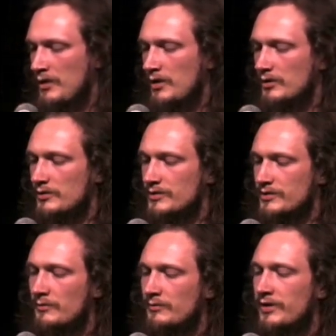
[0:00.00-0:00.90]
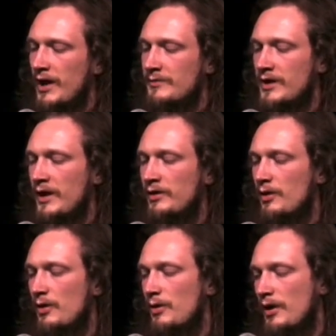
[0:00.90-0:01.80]
And sometimes I
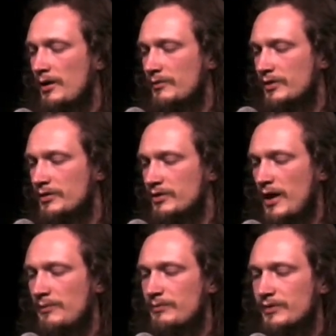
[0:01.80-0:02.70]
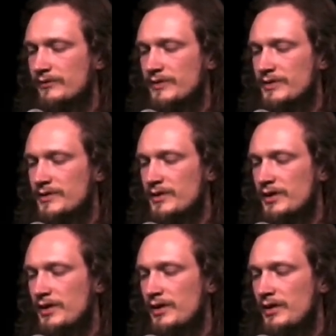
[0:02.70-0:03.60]
know I'm a drop of the
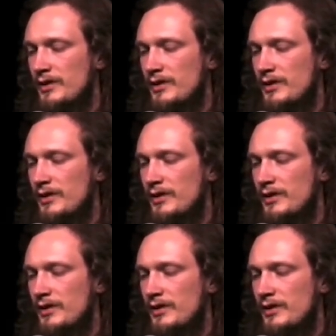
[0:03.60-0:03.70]
sea,